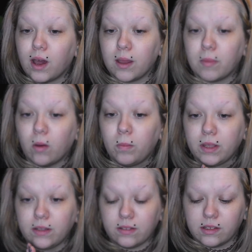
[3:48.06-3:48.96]

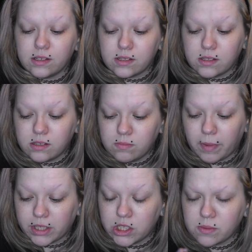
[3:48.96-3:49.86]
So I'm hoping
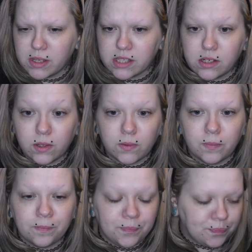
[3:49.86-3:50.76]
this matches
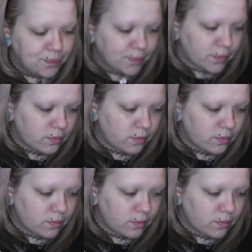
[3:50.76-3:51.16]
my skin tone.